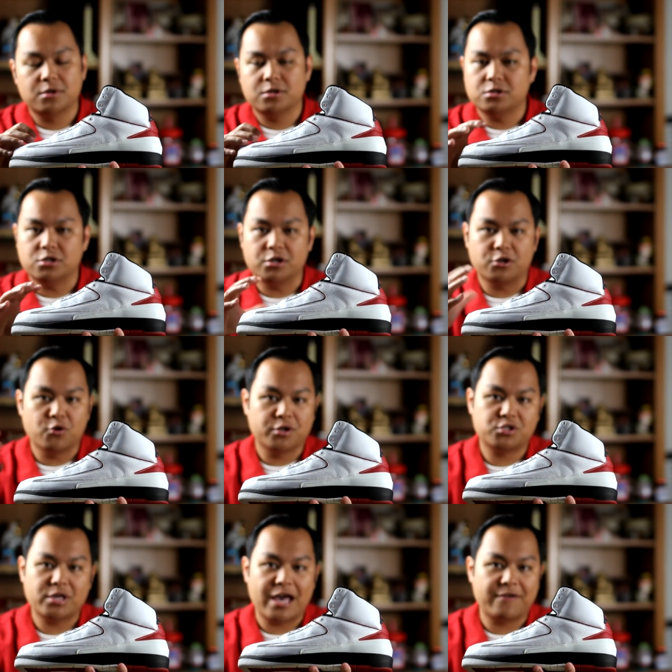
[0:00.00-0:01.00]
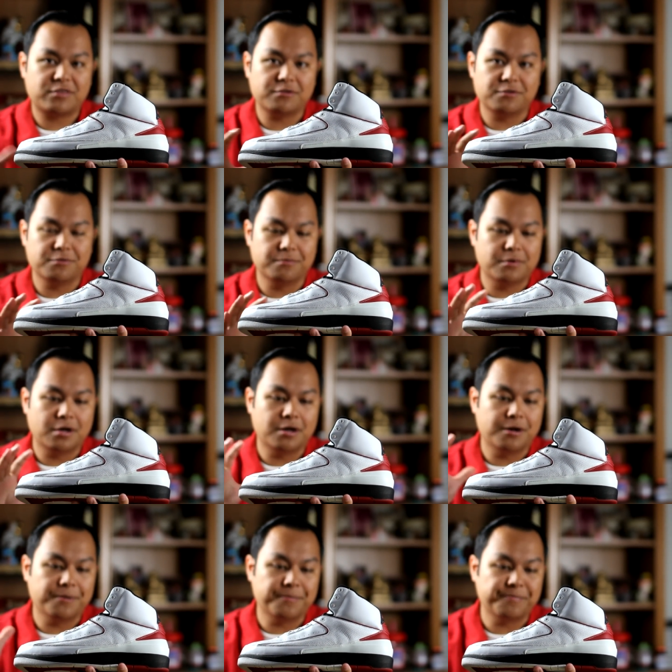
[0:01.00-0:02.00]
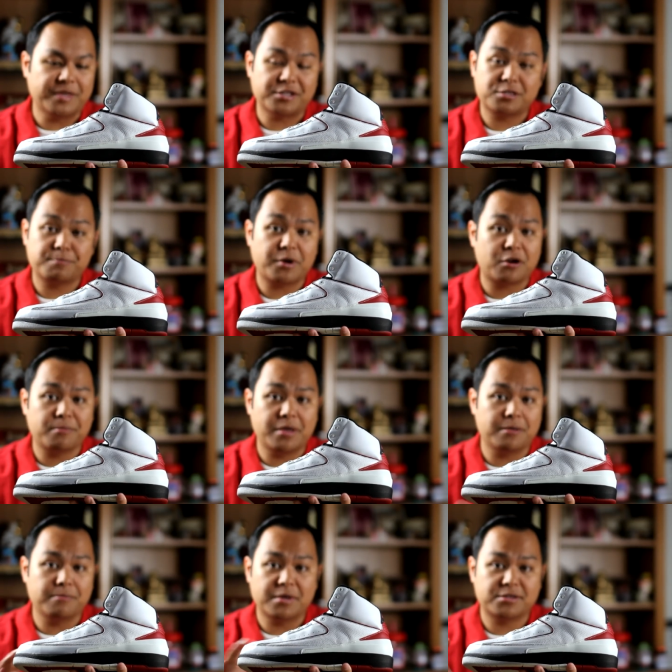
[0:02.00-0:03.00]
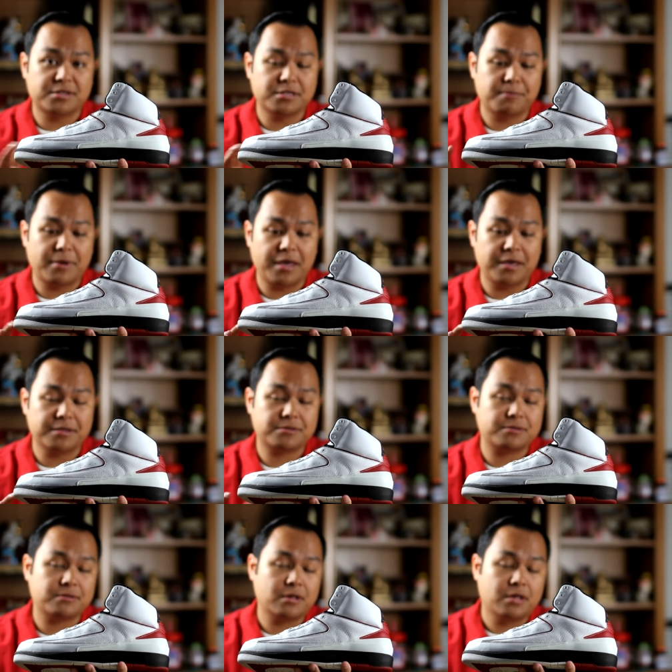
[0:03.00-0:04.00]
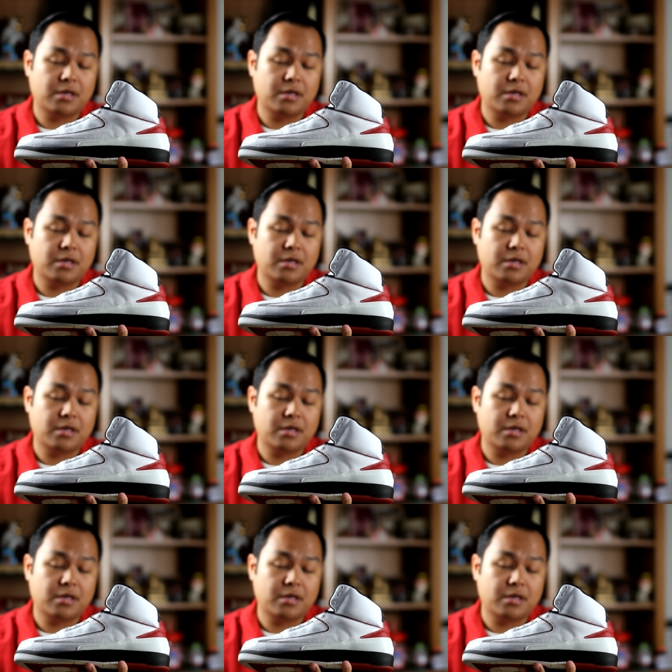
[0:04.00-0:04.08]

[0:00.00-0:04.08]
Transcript: So you're going to have to um, experiment mixing the paints